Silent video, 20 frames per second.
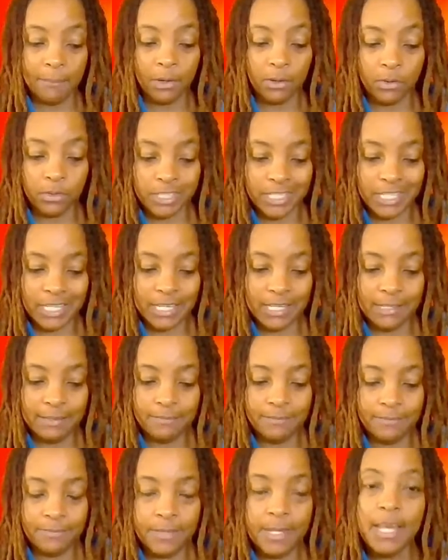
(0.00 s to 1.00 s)
chemicals in it.
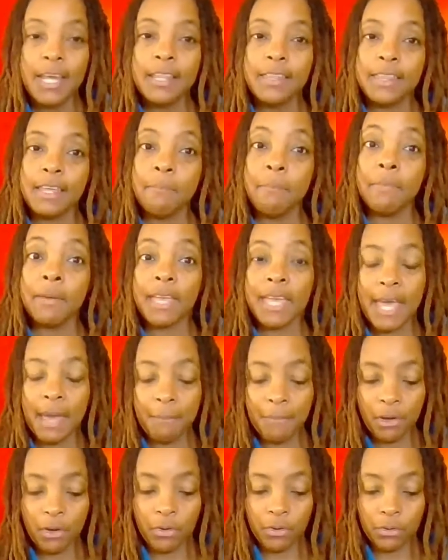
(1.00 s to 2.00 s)
The
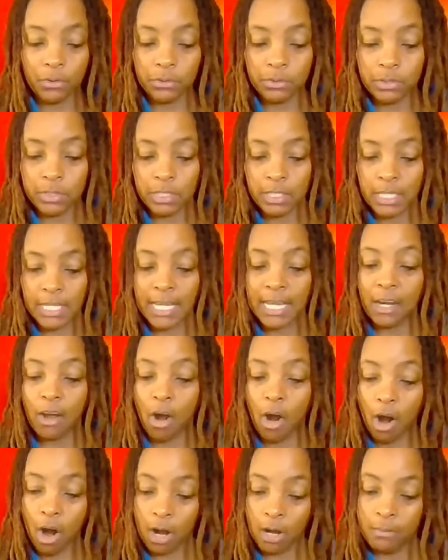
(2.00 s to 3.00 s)
chemicals can
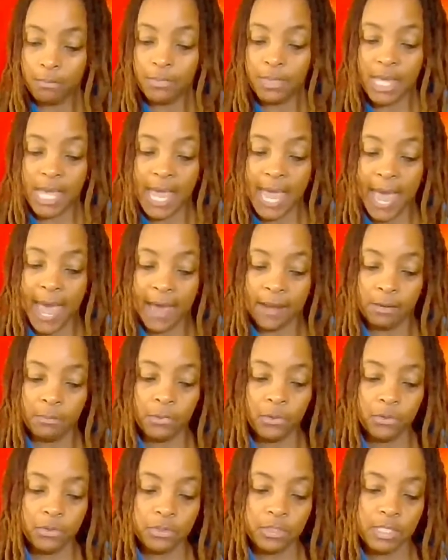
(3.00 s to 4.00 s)
harm the
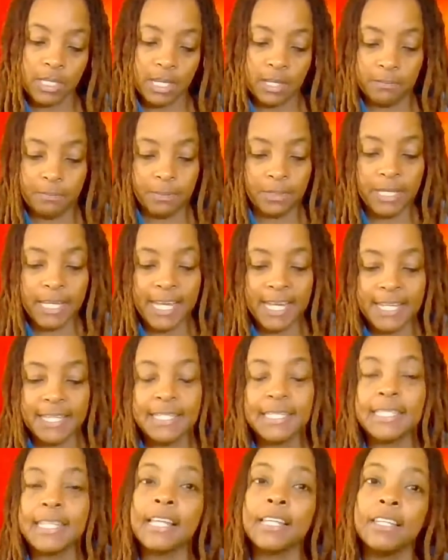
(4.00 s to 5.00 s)
animals and
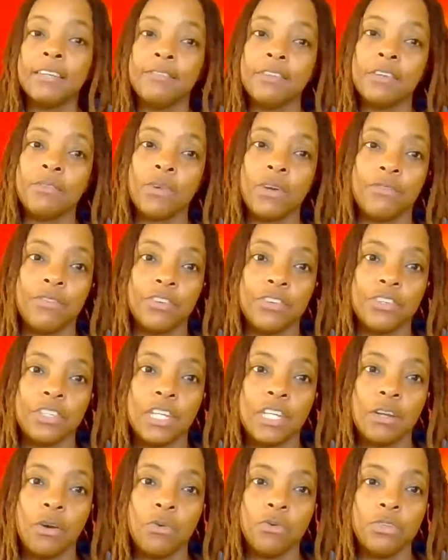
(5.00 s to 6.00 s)
plants that live in
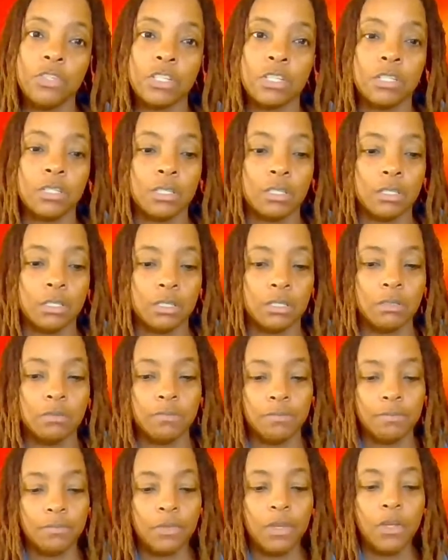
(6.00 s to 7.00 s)
rivers and oceans.
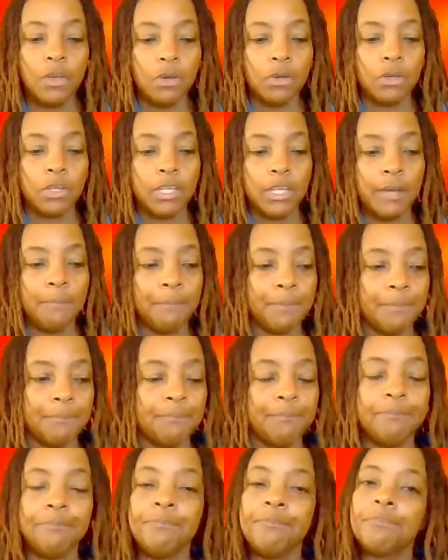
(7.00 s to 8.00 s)
Yep,
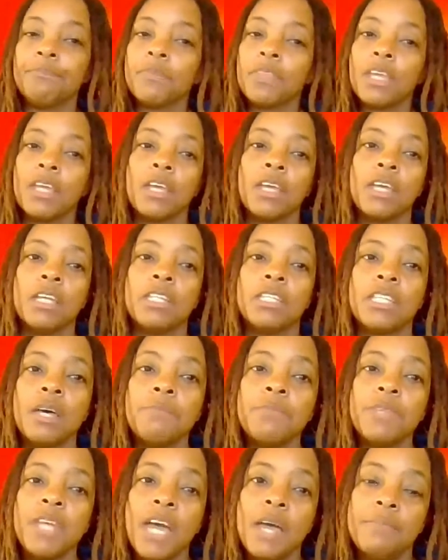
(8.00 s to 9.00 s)
and
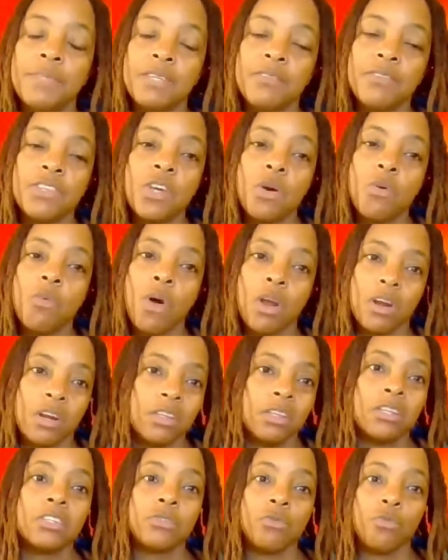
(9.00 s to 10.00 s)
sometimes, even though
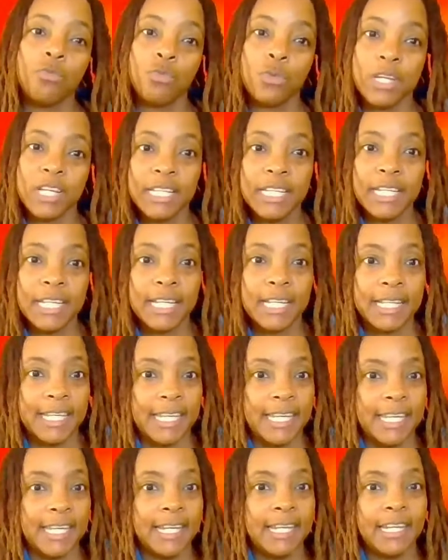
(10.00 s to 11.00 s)
water looks really
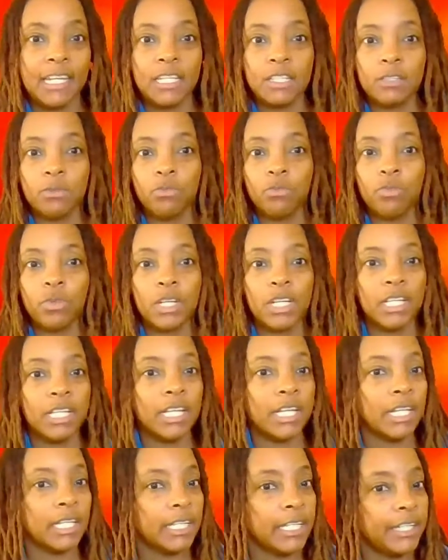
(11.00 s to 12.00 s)
clean and it's
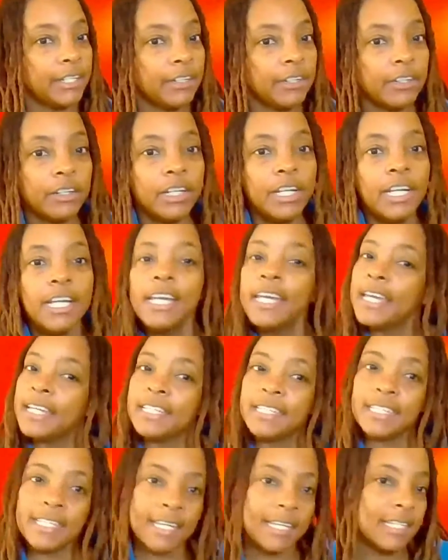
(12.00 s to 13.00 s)
really clear,
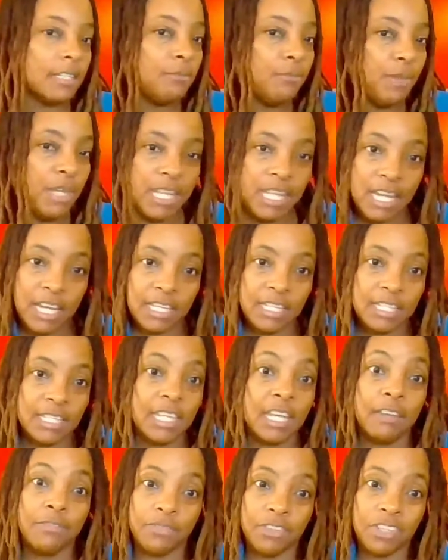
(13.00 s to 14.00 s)
it doesn't mean that
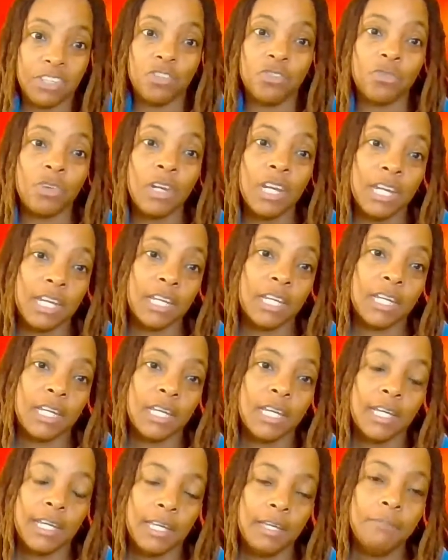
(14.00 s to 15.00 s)
it's safe to drink.
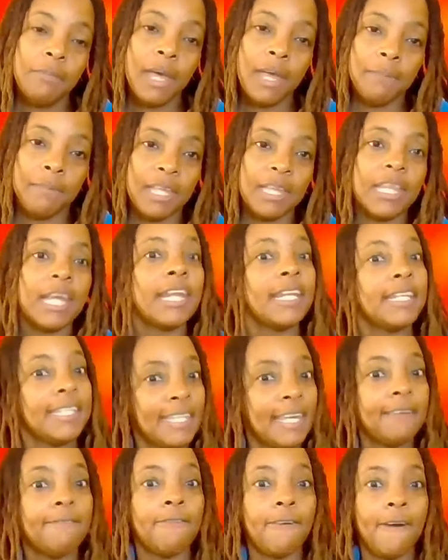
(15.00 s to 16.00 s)
It might mean that
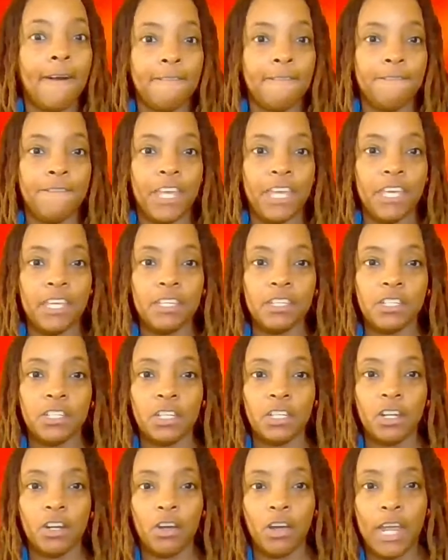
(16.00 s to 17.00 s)
it's safe for our
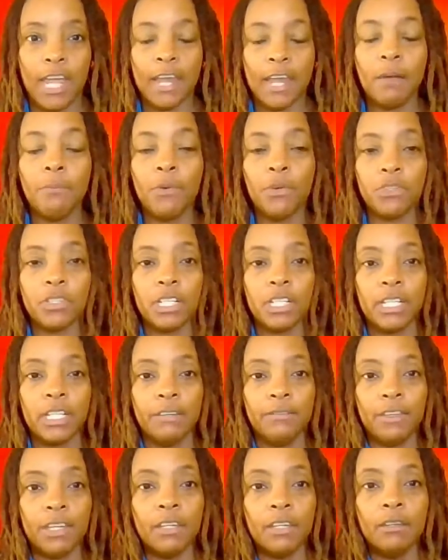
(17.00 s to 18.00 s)
fish and our animals to
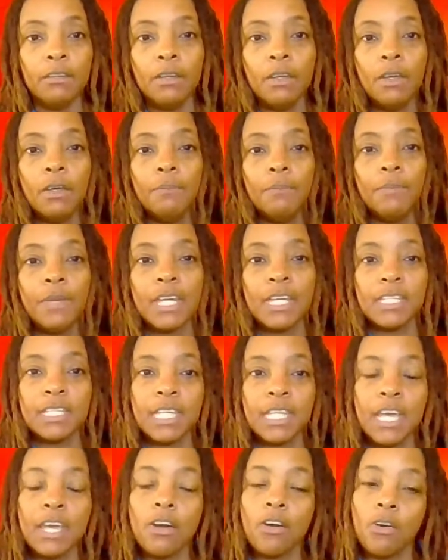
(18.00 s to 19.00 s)
live in
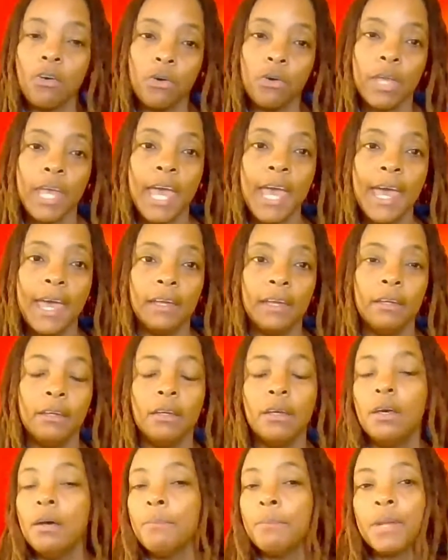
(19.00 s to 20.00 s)
because they are okay,
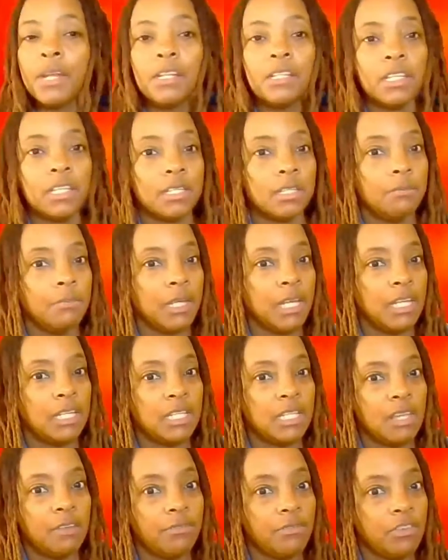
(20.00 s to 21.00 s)
but it doesn't mean
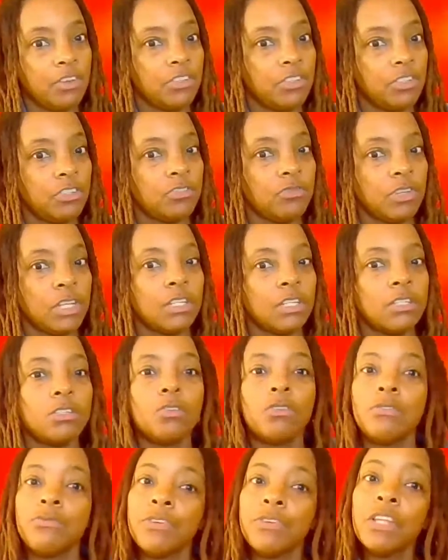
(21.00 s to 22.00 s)
it's safe for us to drink.
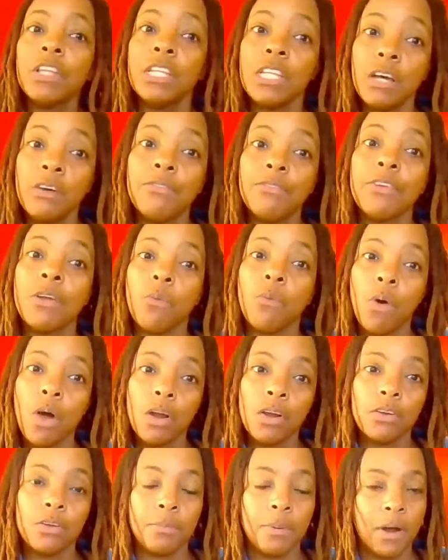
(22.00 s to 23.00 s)
So the Philadelphia
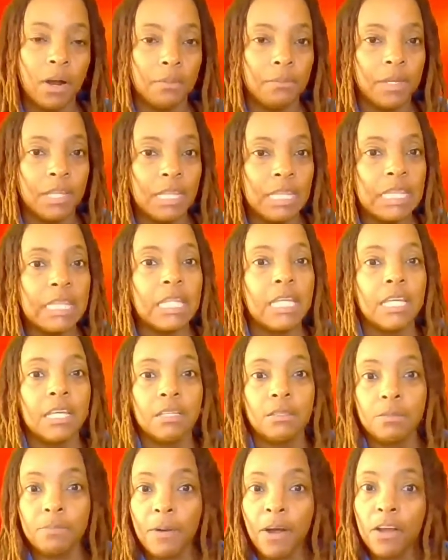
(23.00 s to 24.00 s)
Water Department,
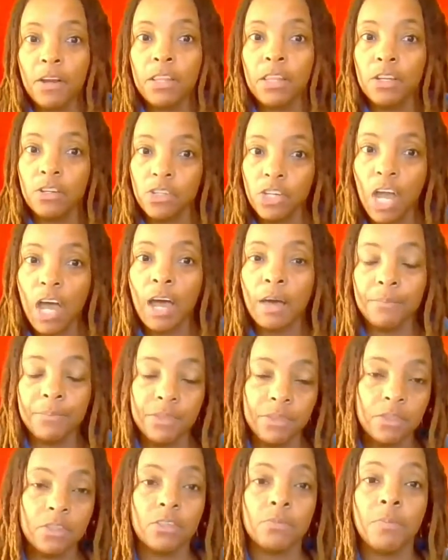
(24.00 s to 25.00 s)
it's part of their job
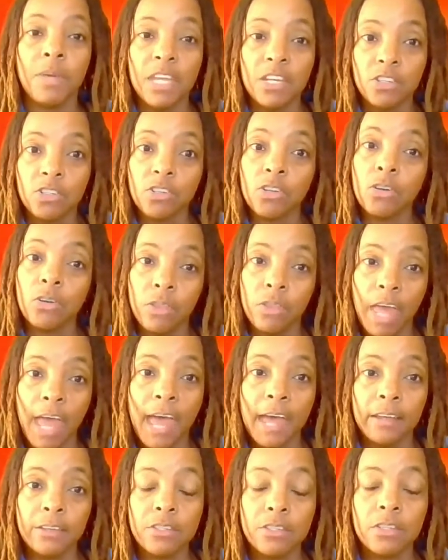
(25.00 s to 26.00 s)
to make sure
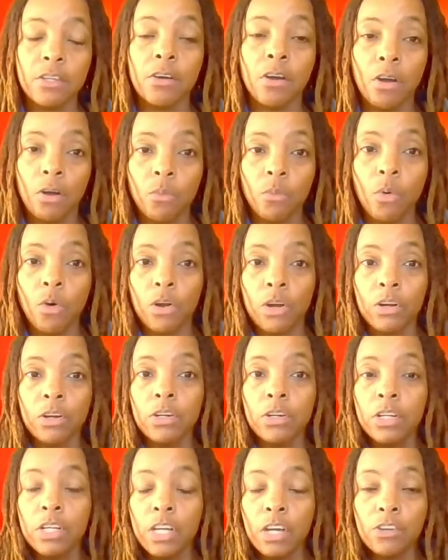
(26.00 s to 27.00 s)
that our
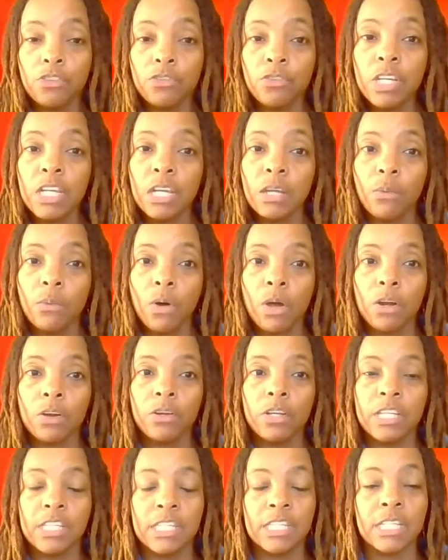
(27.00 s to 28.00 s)
water, our drinking
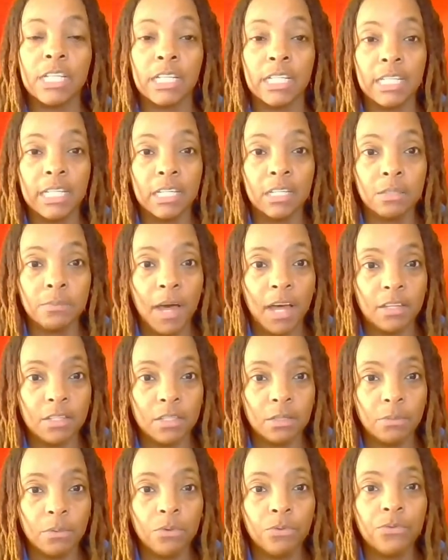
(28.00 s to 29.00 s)
water, is as clean as
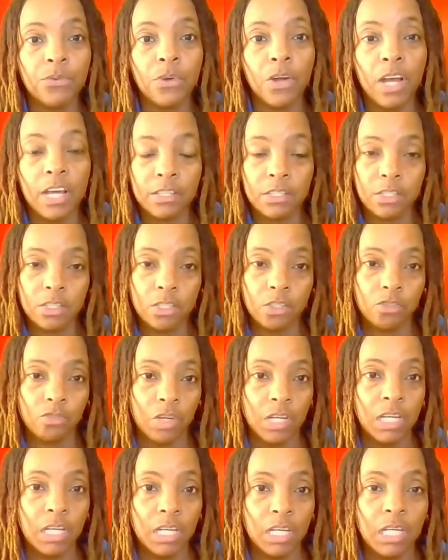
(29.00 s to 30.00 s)
possible for us to
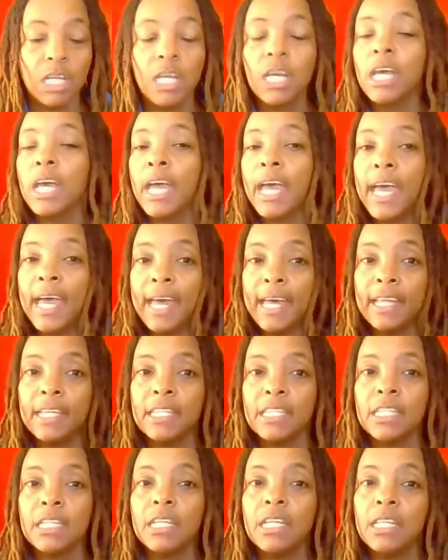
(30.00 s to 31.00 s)
drink,
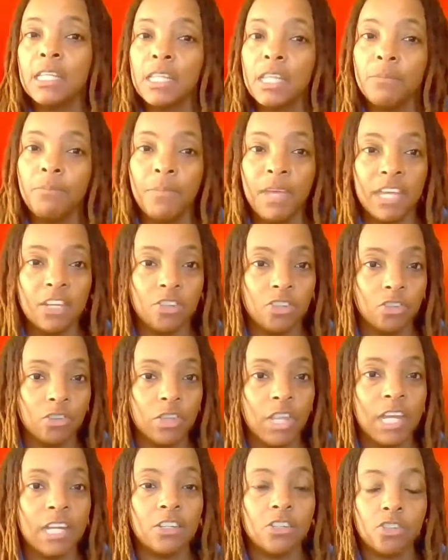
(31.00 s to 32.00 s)
and it makes
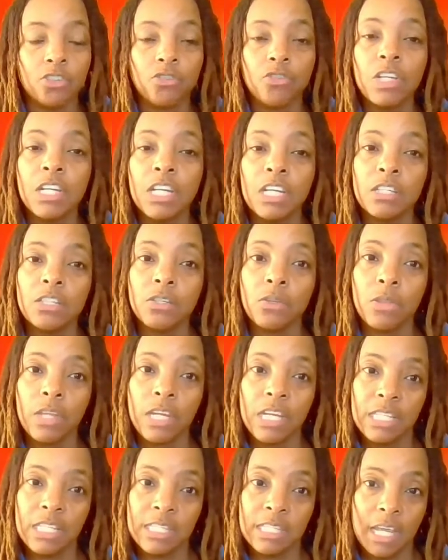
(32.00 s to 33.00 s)
sure that it's treated so
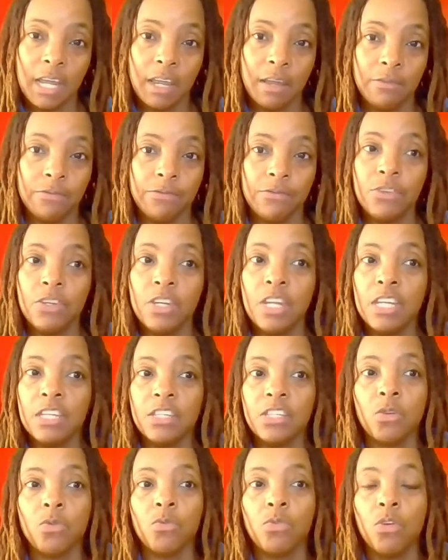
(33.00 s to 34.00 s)
that it's safe
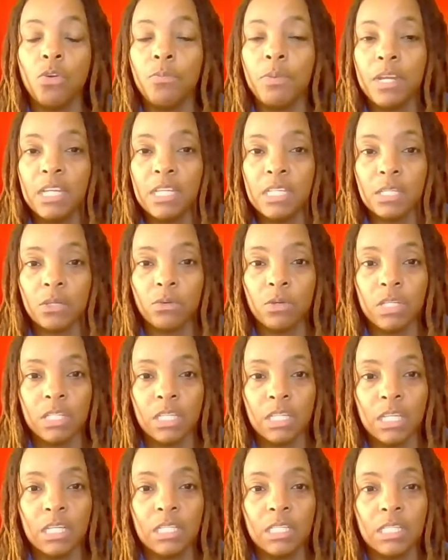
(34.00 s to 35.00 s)
and so nobody is
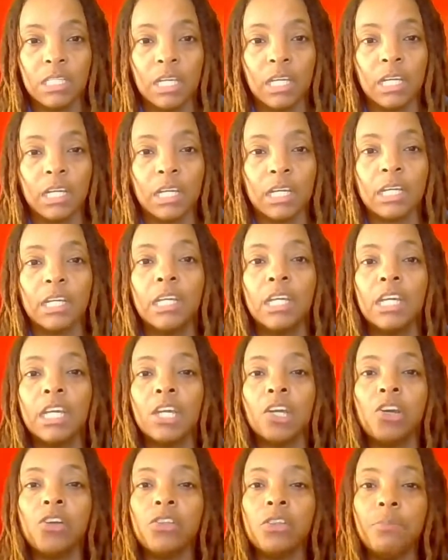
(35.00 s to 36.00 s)
going to get sick.
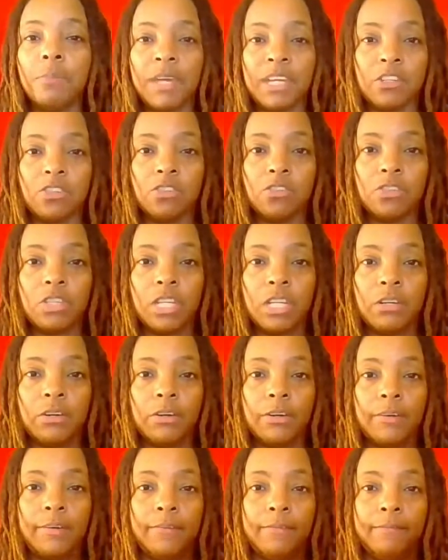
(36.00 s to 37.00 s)
Here are the pictures
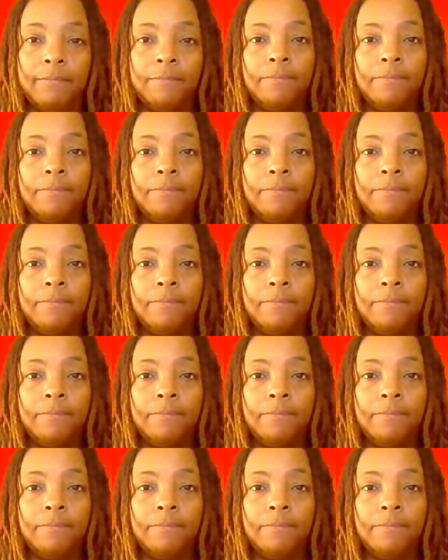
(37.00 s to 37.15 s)
here.